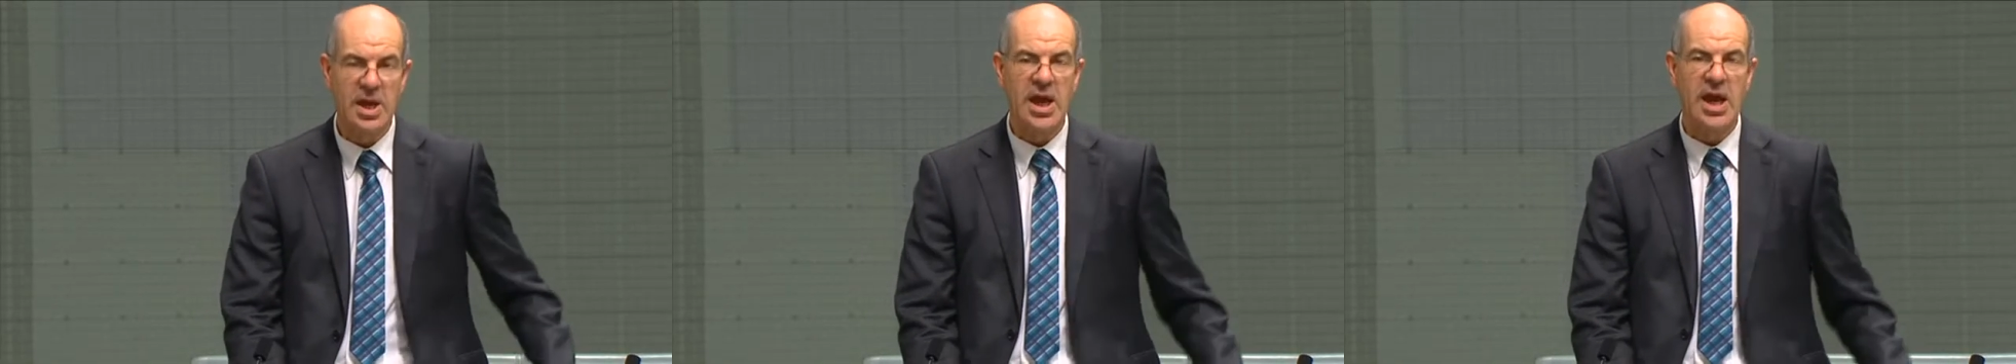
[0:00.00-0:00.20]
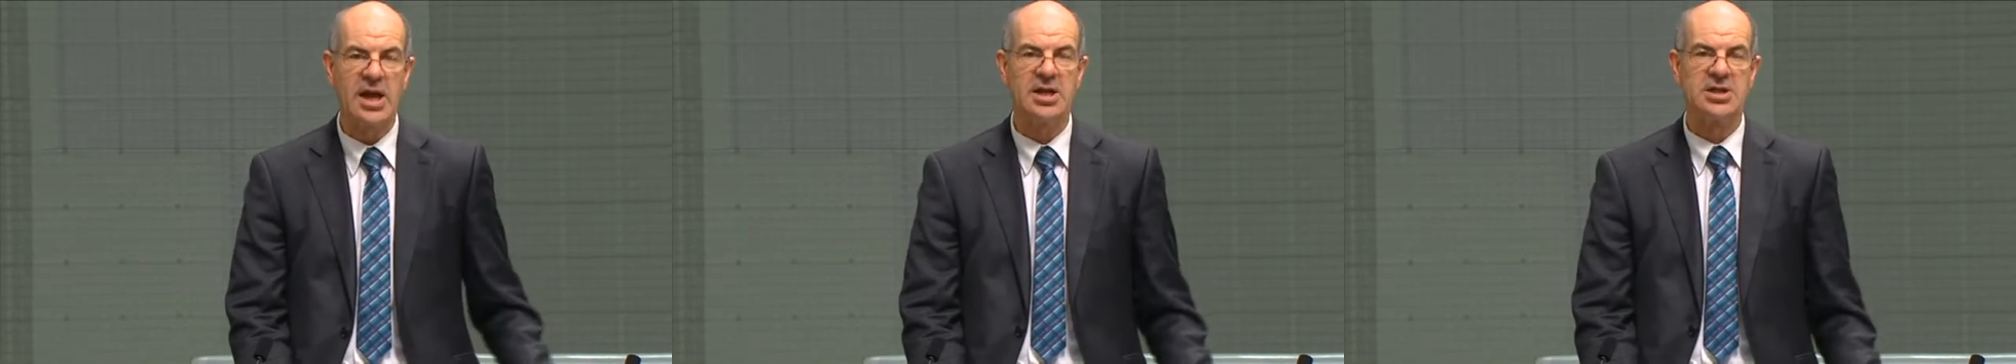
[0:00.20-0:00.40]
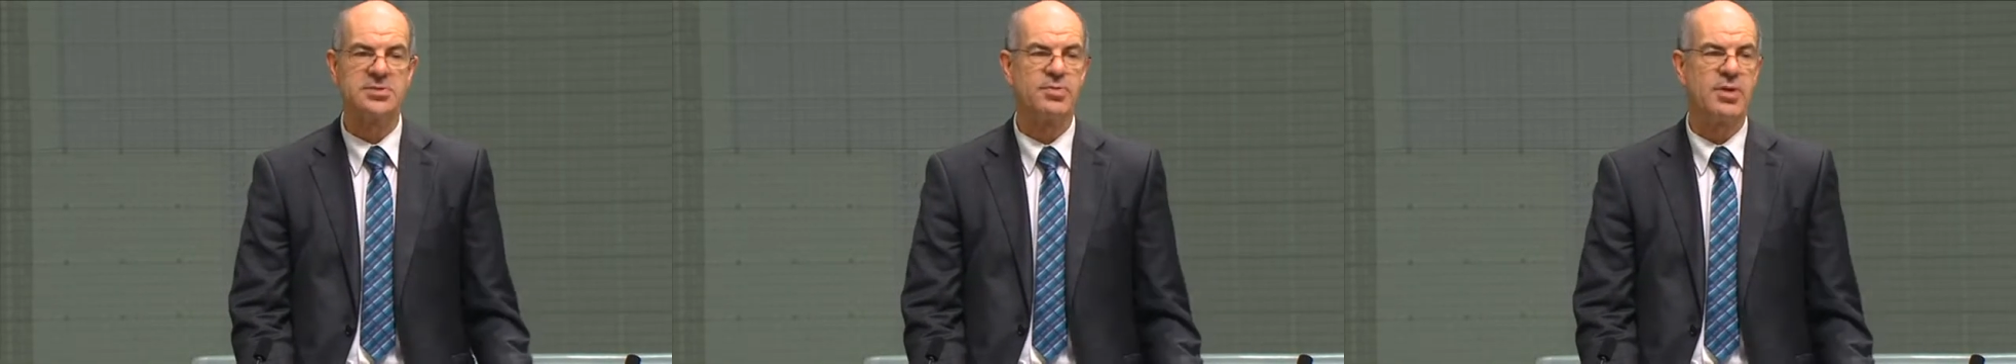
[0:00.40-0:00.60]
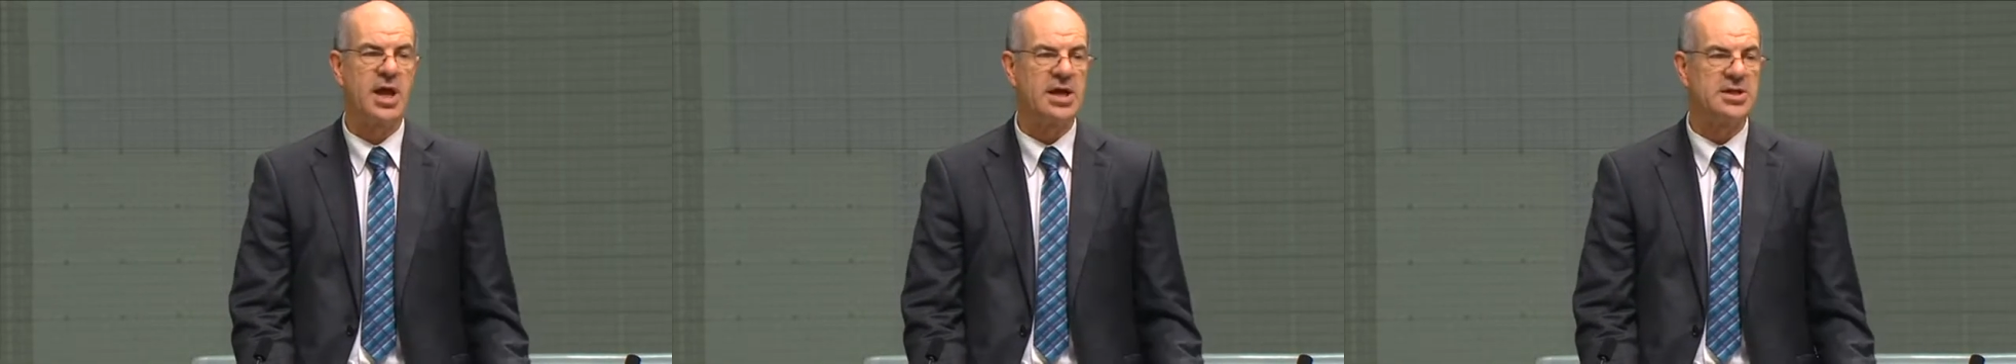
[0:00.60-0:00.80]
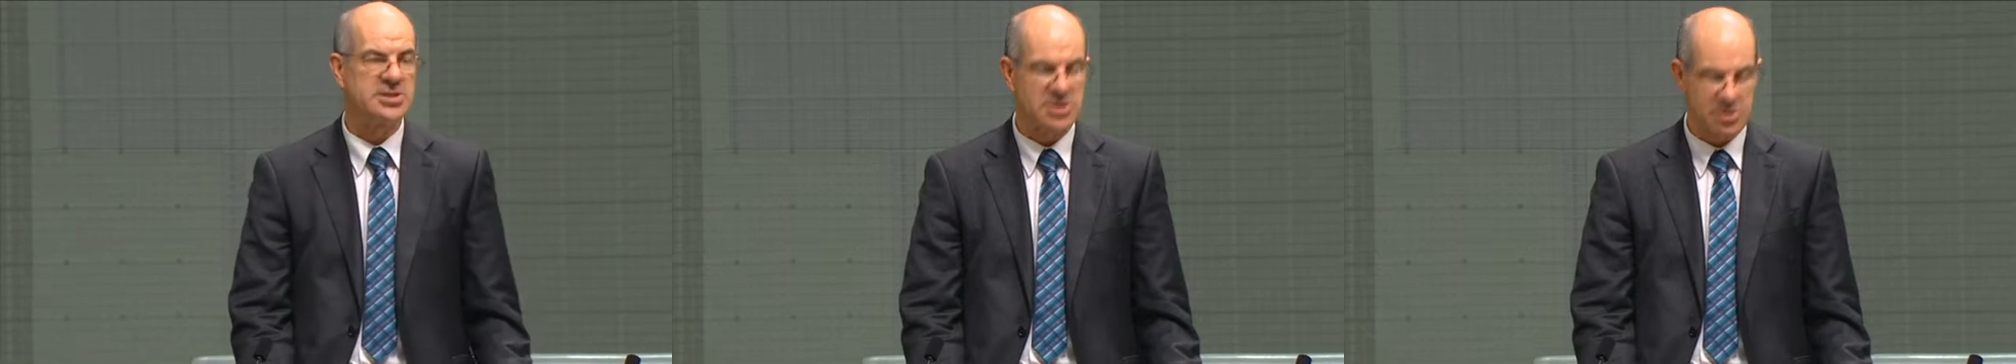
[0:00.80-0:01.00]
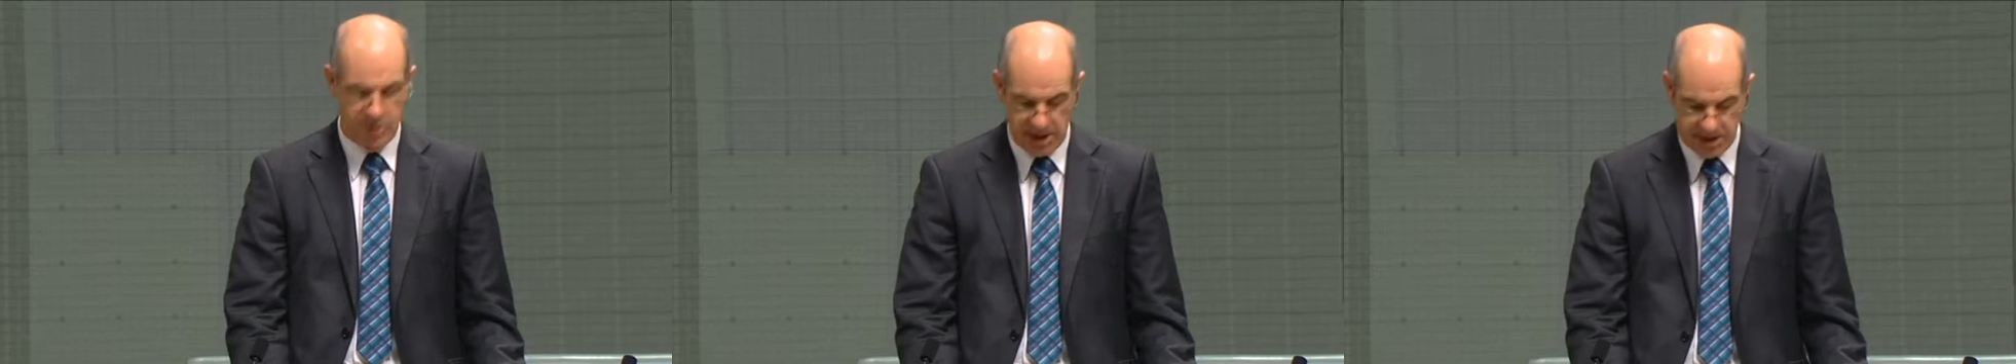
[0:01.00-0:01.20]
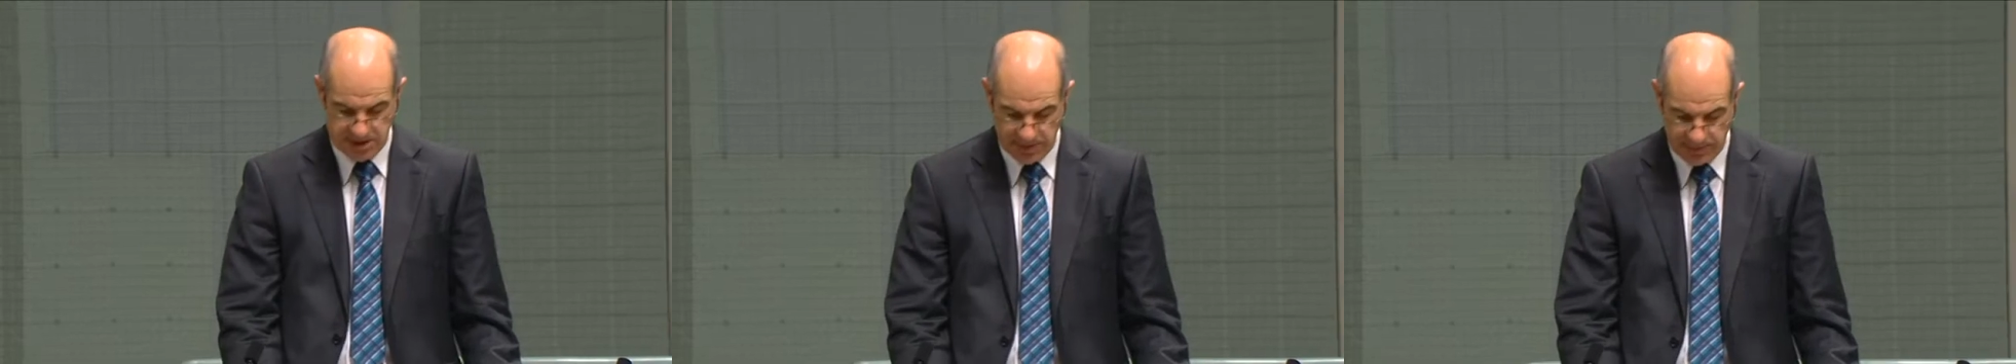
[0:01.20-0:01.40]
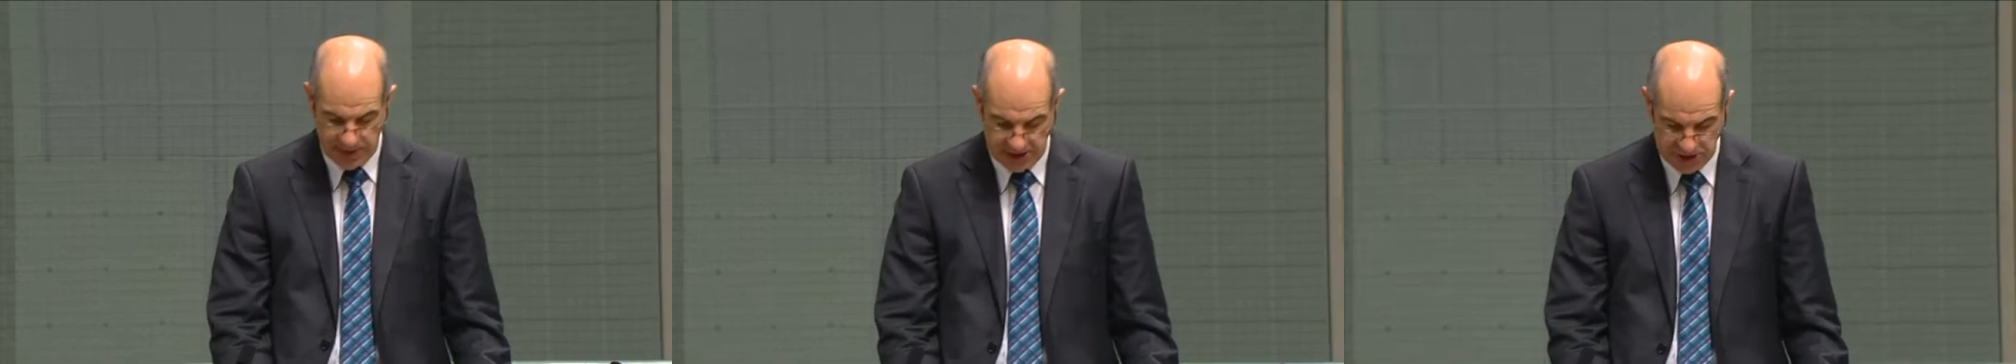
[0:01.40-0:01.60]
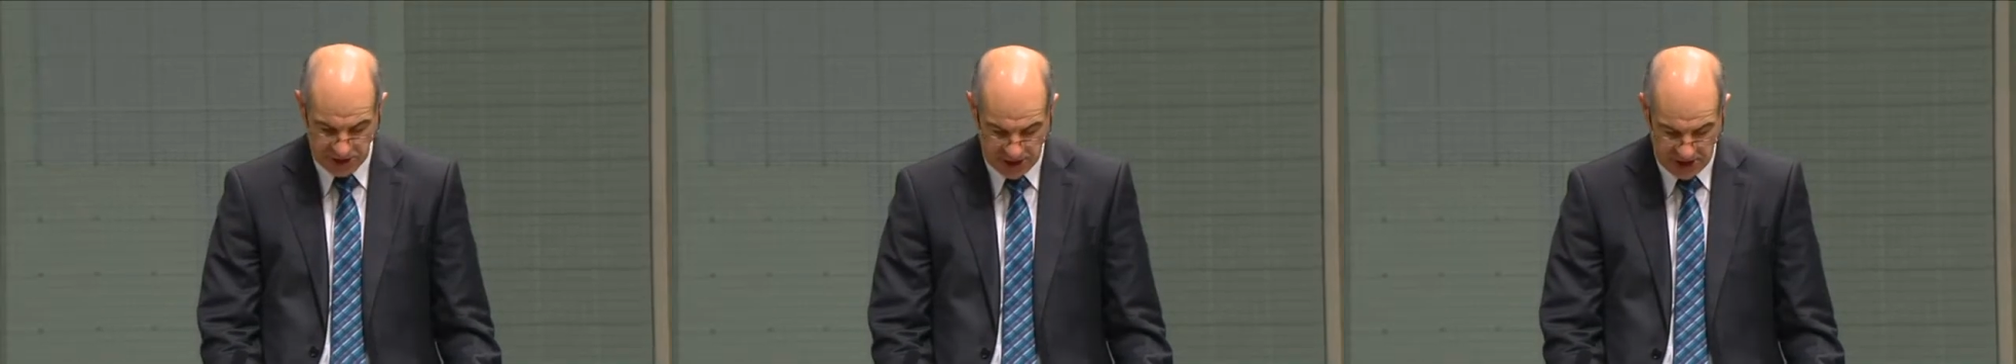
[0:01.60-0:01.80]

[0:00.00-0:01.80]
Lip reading: and its plans to raise the pension